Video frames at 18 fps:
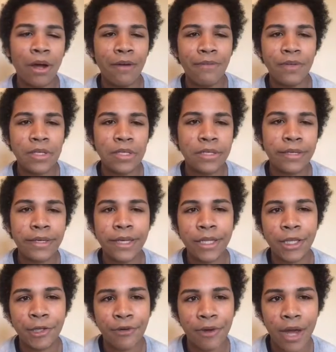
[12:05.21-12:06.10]
obviously
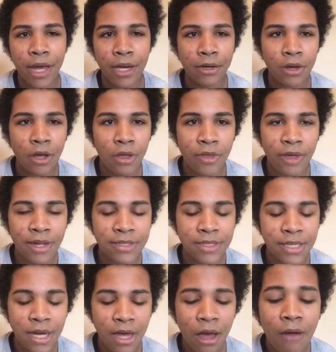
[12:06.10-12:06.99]
in the right and all
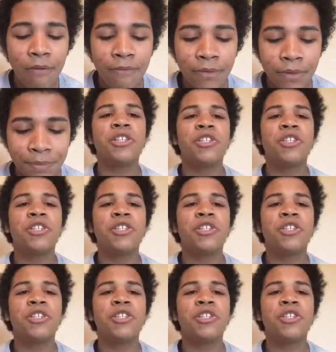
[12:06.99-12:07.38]
that stuff.